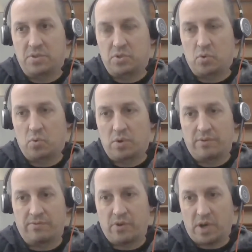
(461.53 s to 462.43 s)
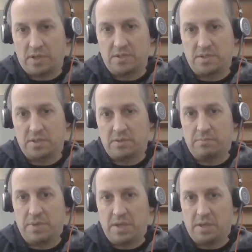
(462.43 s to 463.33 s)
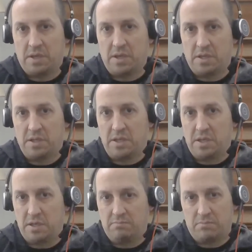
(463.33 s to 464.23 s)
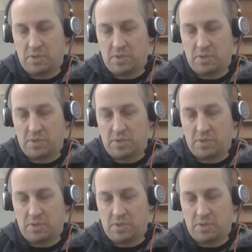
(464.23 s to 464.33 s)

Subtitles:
So for us, being in the